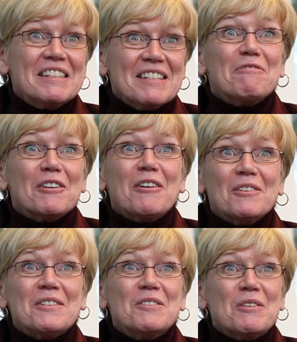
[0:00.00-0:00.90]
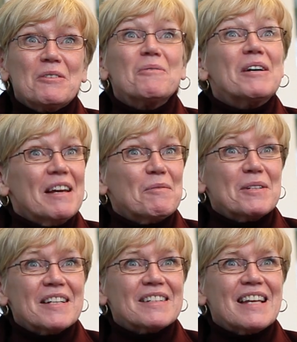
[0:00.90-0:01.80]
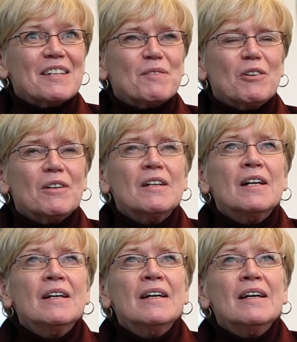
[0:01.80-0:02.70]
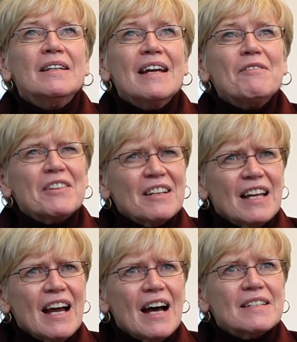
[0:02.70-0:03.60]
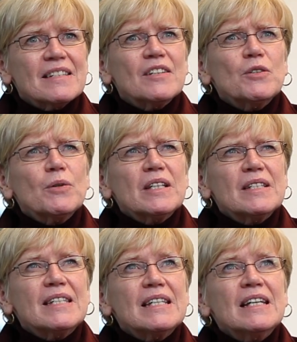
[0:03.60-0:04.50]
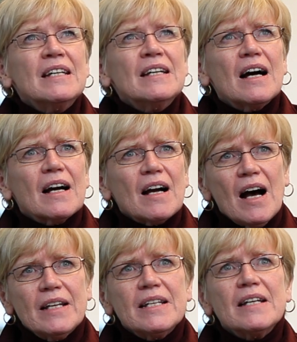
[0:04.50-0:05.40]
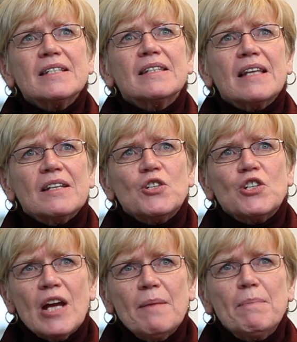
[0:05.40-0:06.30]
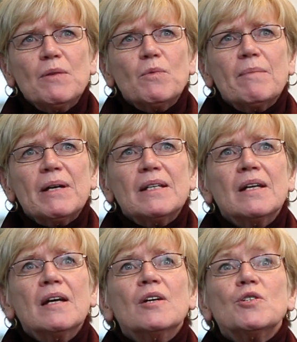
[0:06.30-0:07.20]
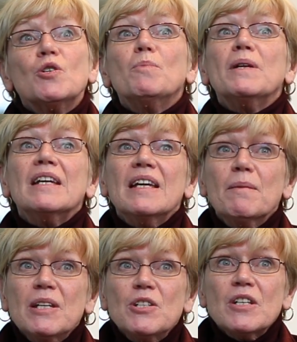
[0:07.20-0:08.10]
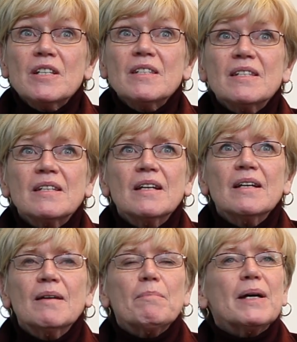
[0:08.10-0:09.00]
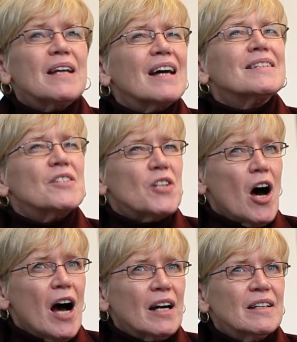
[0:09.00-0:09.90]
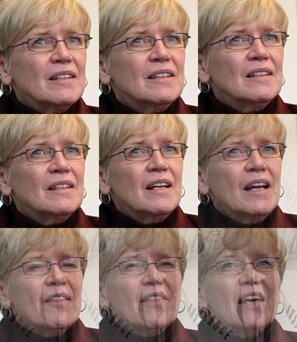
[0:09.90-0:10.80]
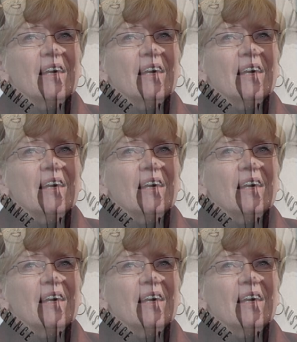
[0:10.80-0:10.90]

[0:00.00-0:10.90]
difficult to do, and they were successful. Nevertheless, you can see a contest that's shaping women to be images, but not to talk. They